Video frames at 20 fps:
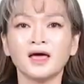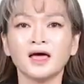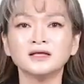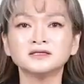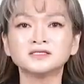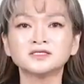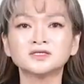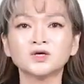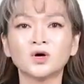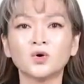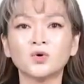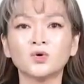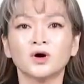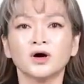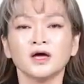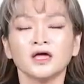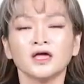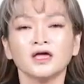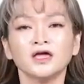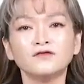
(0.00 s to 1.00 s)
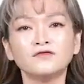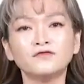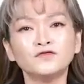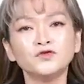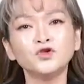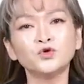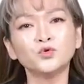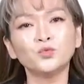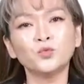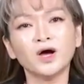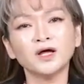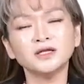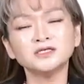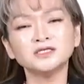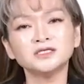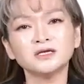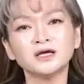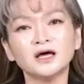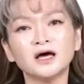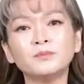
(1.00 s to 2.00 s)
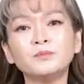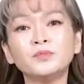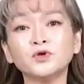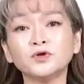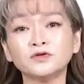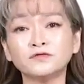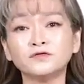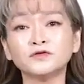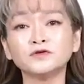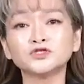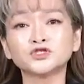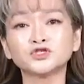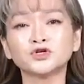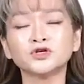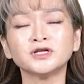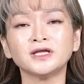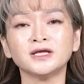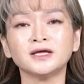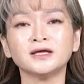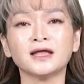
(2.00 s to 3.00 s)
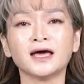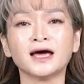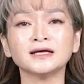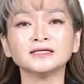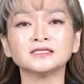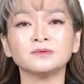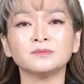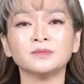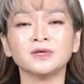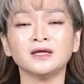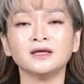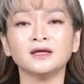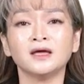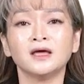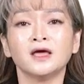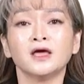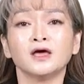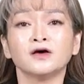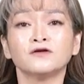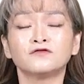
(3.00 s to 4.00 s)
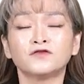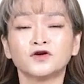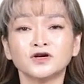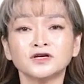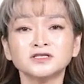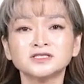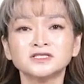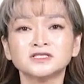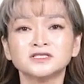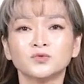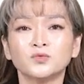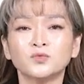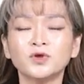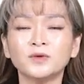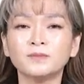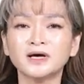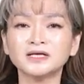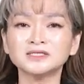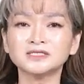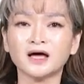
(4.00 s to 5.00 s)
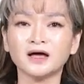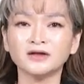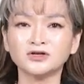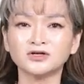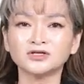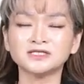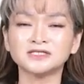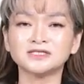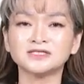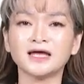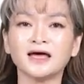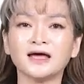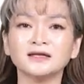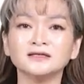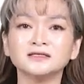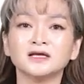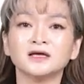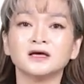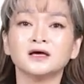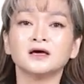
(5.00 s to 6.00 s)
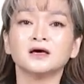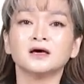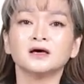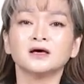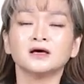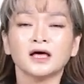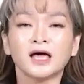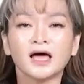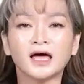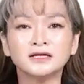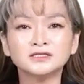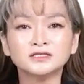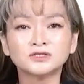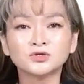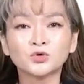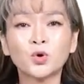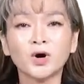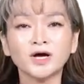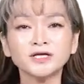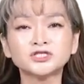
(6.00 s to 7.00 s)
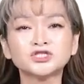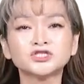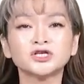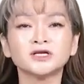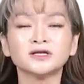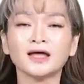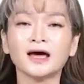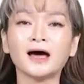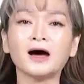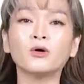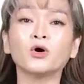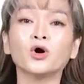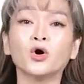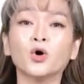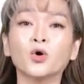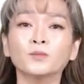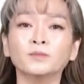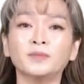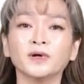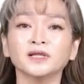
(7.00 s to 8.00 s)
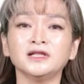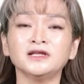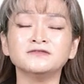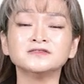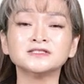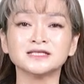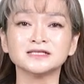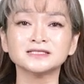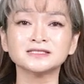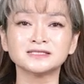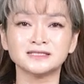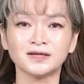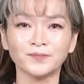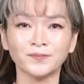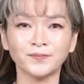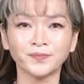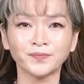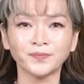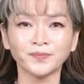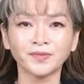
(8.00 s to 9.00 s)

And so if you want a beautiful journey in Atomy, first we must understand and question our own belief system.